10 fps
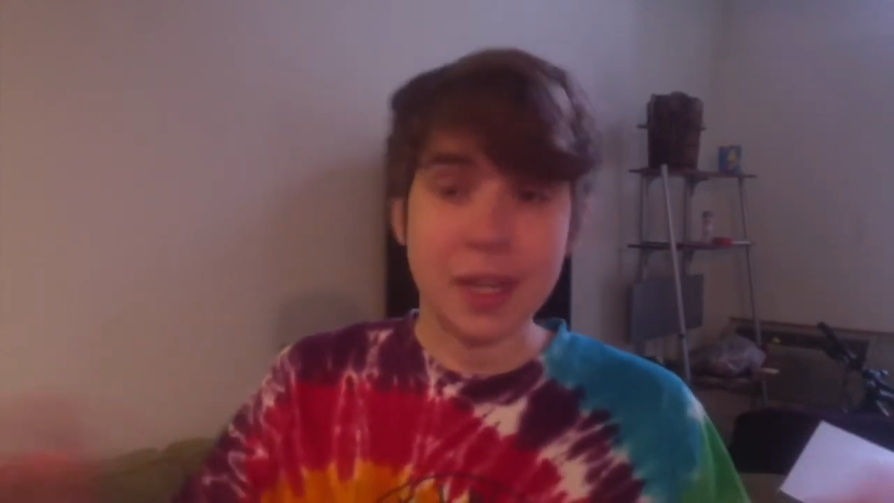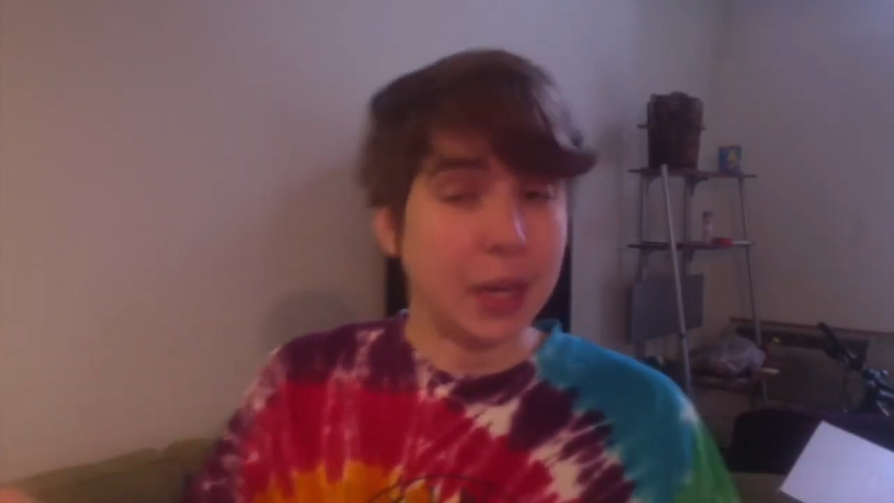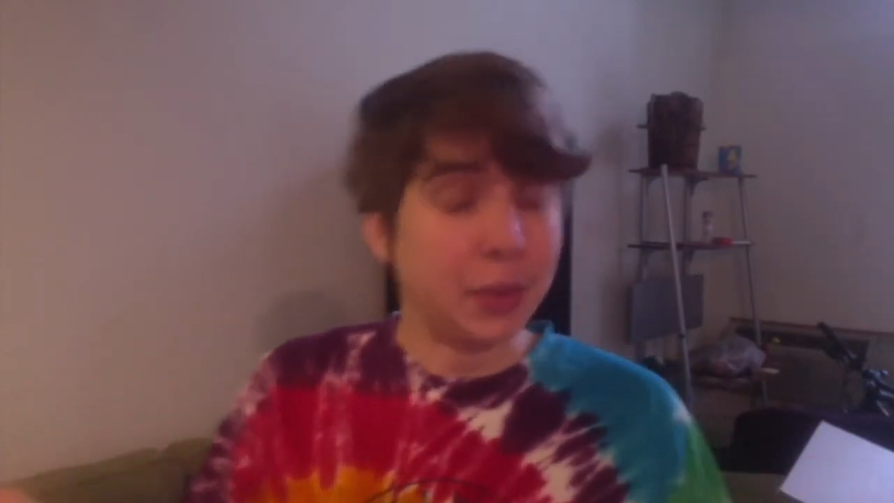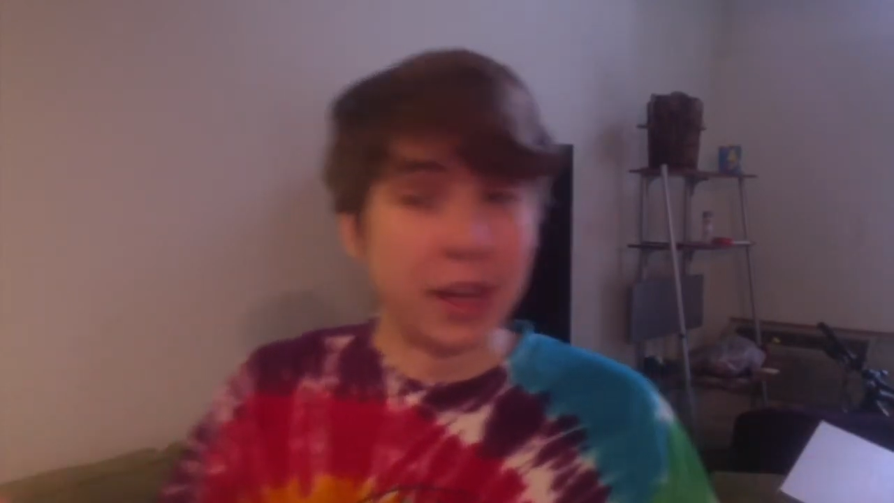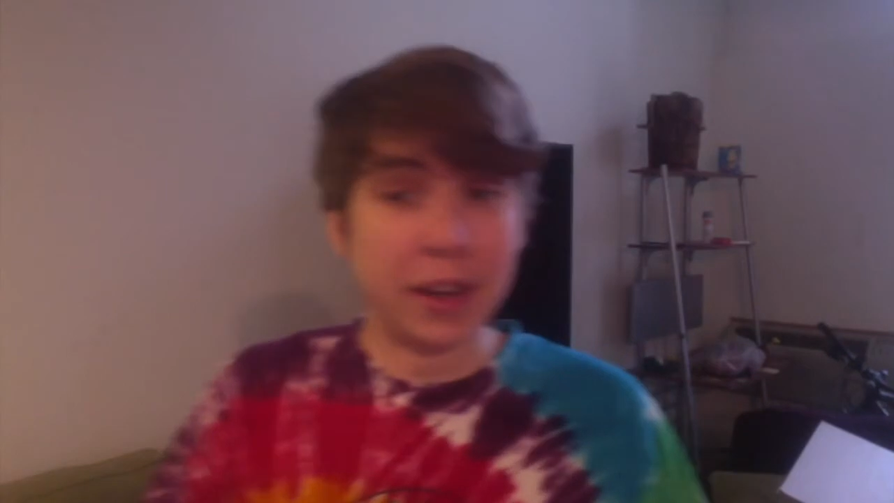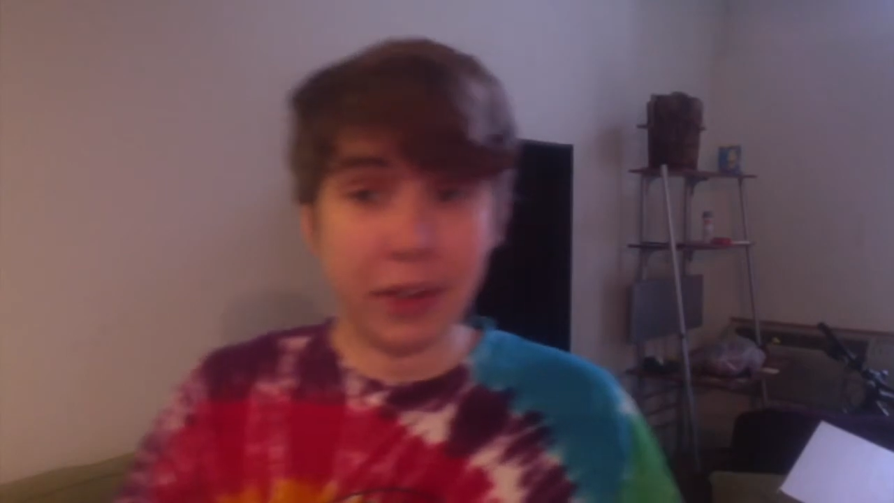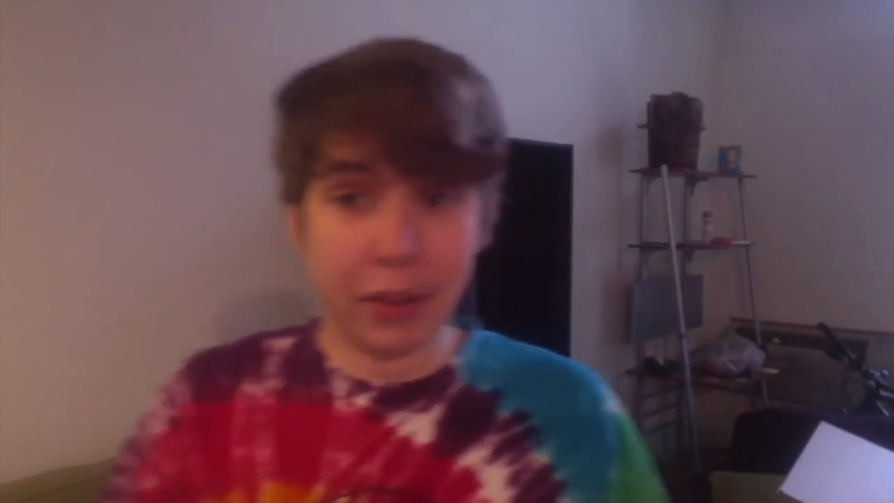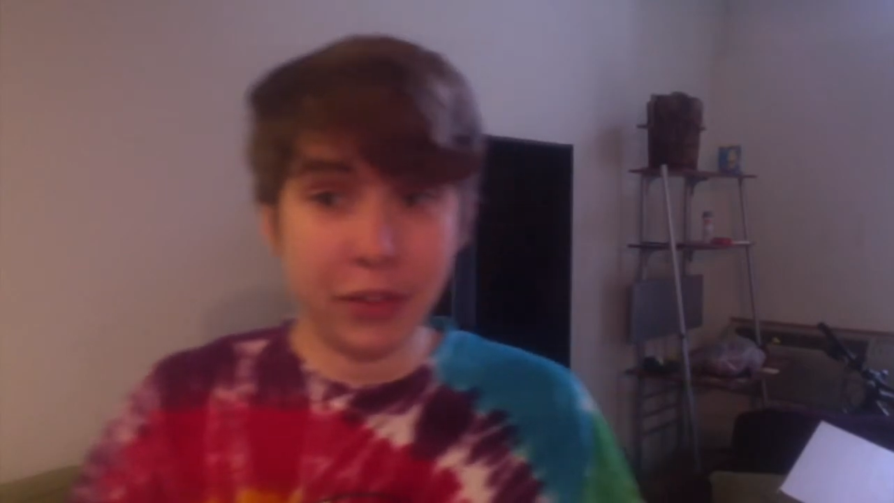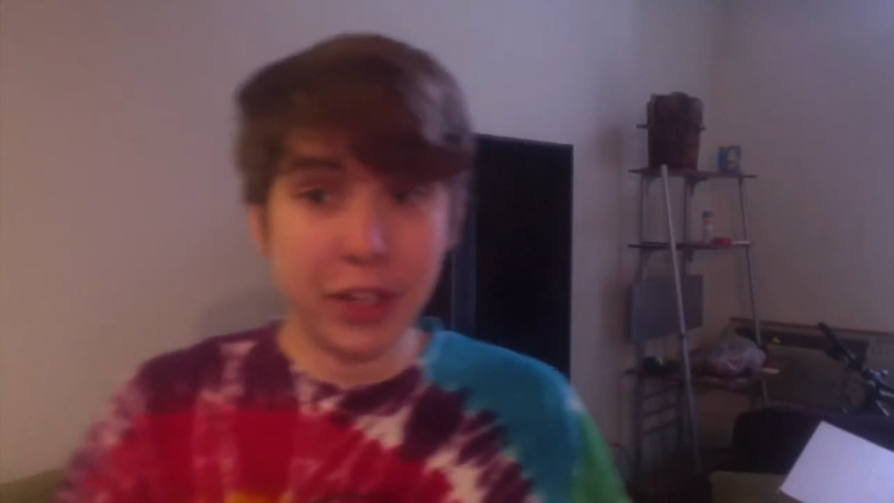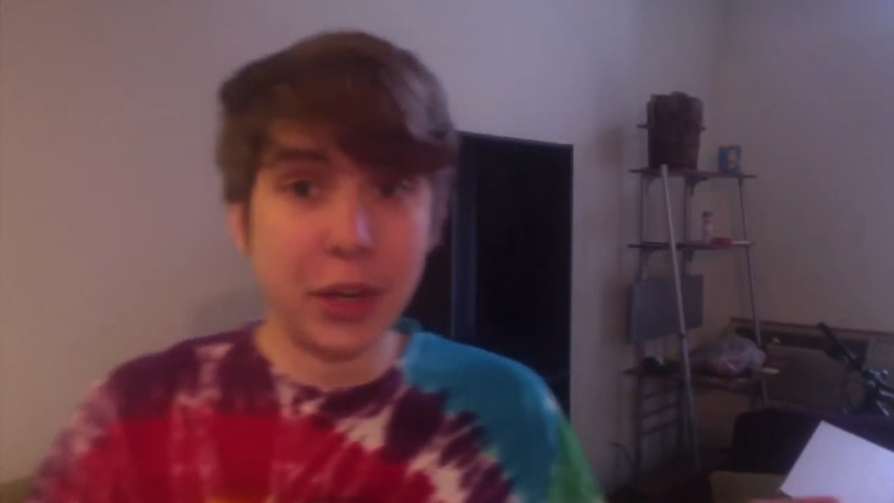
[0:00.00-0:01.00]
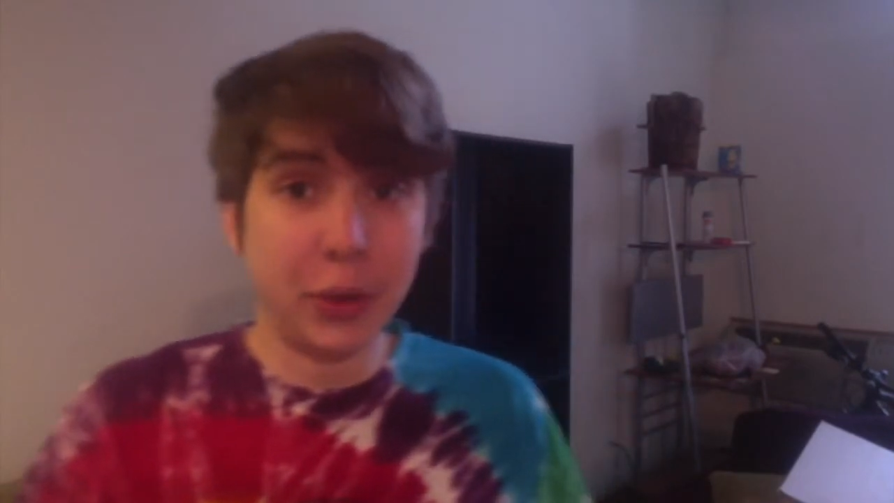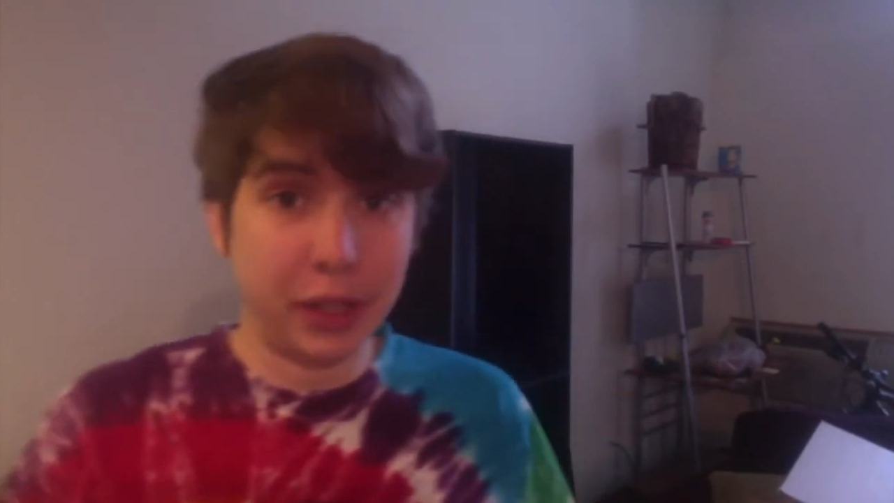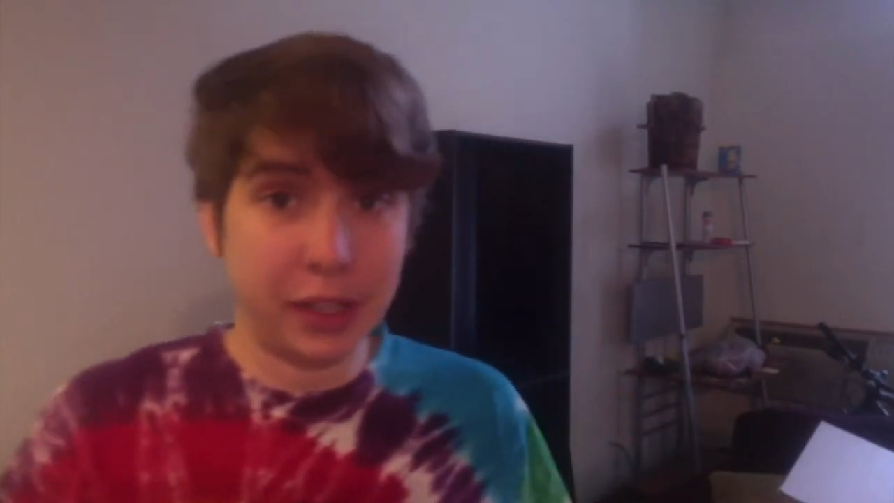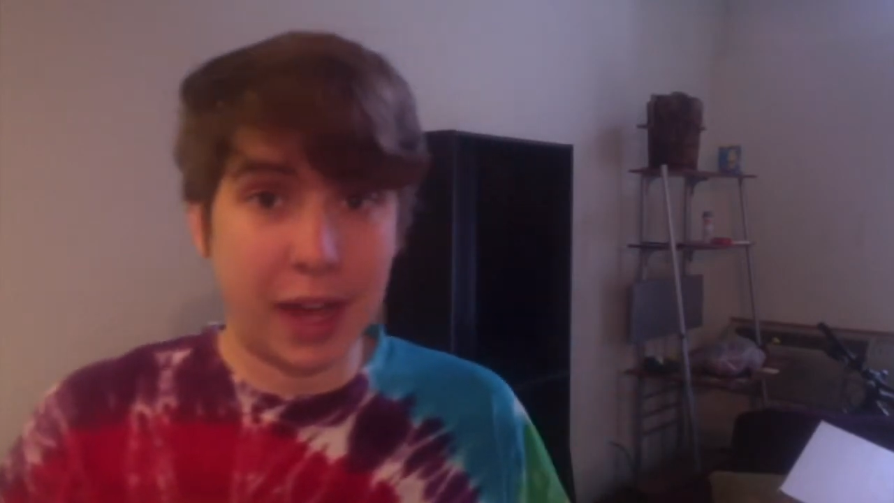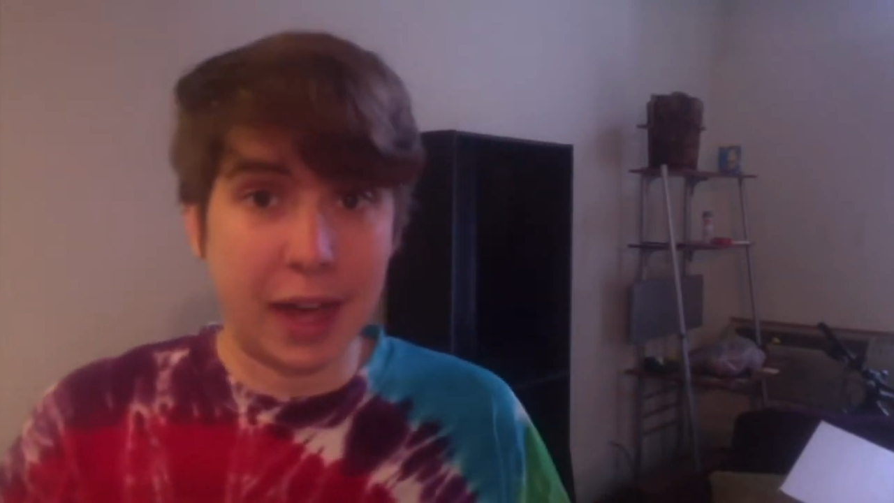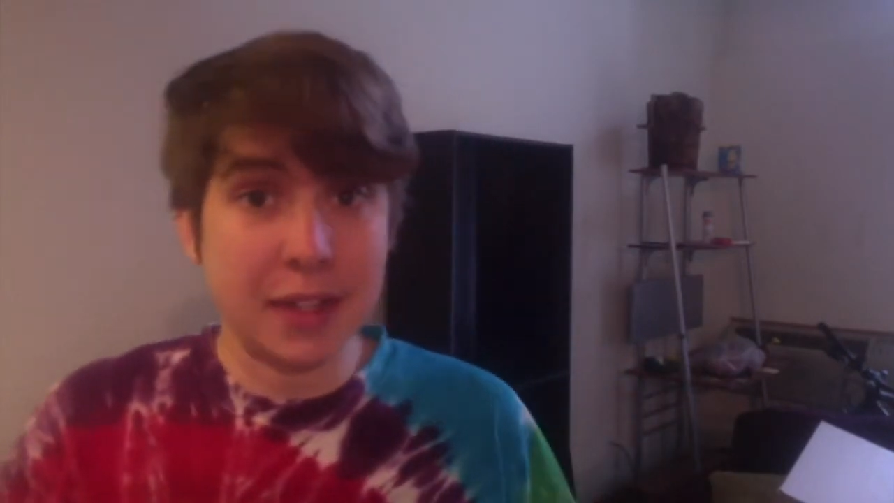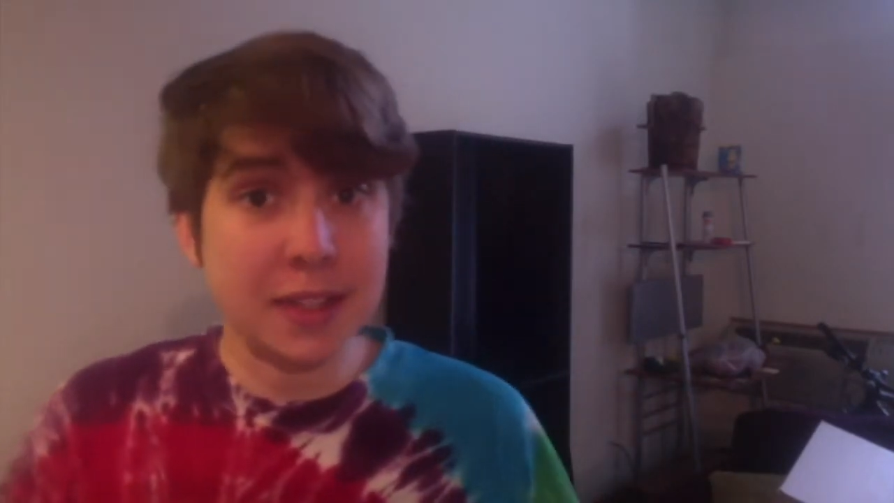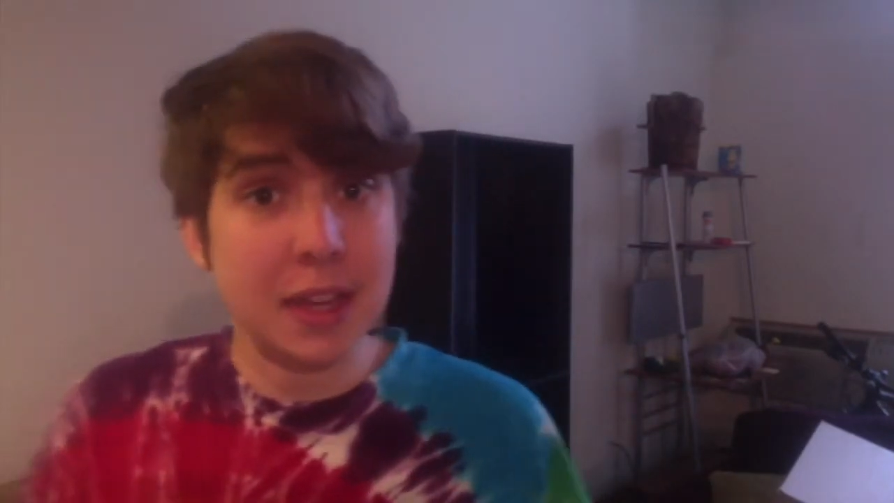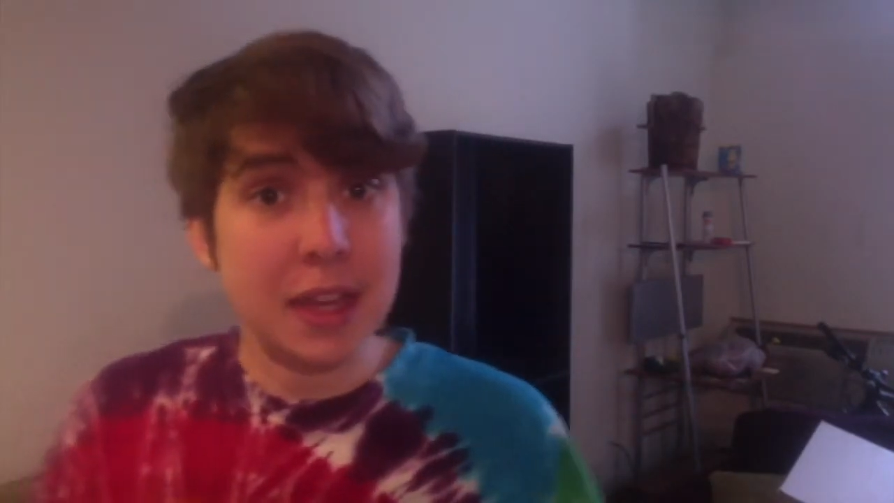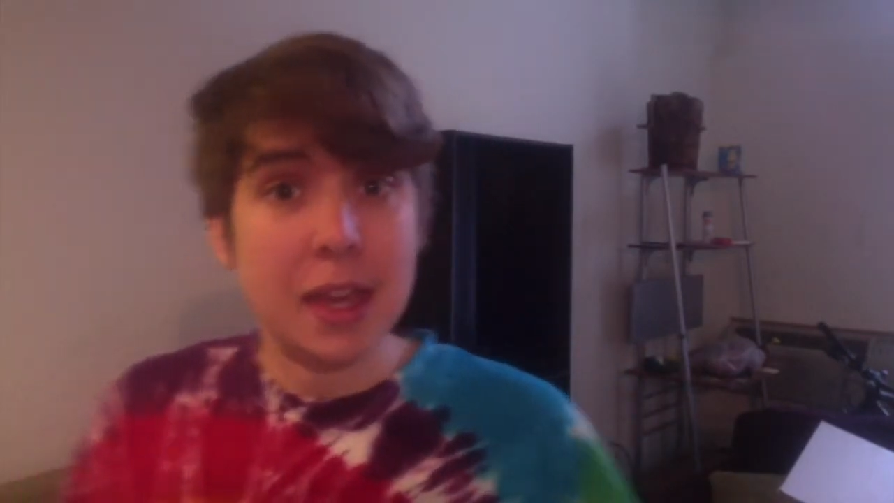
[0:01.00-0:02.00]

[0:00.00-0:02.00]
We had a lovely yoga class,